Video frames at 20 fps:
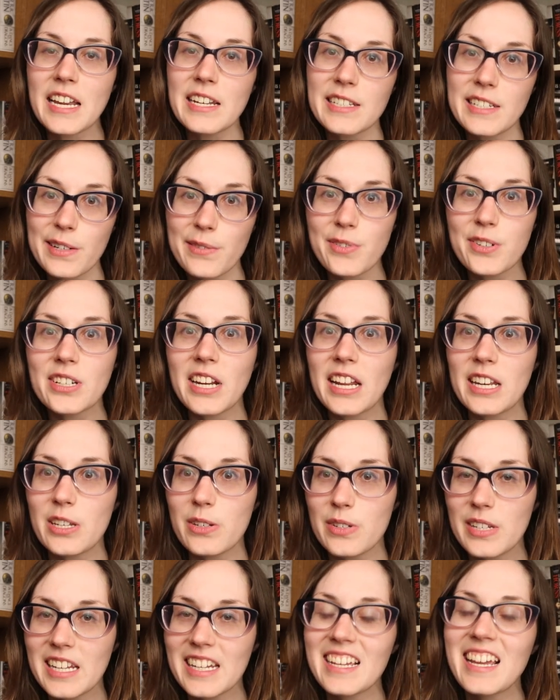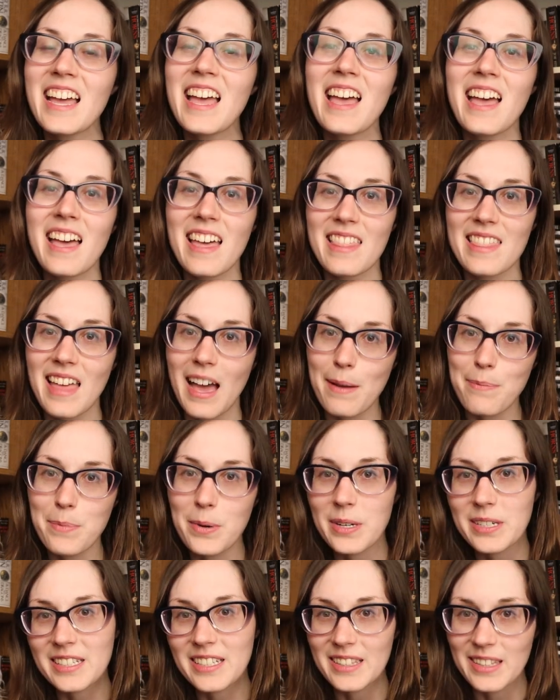and different and unique. That
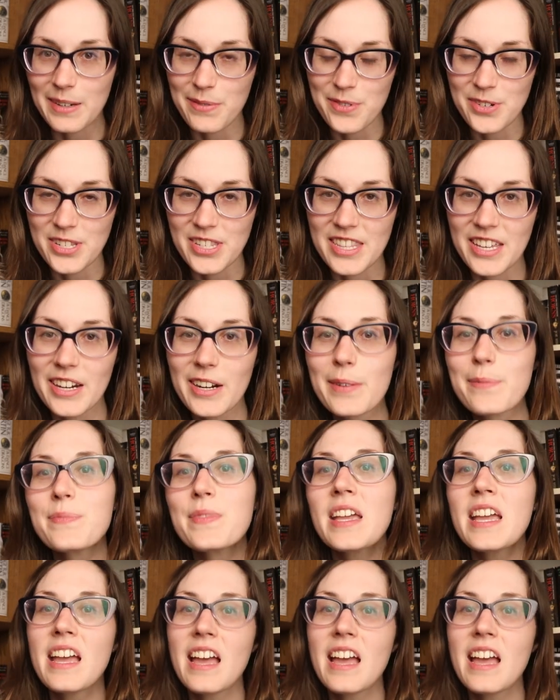book delivers there.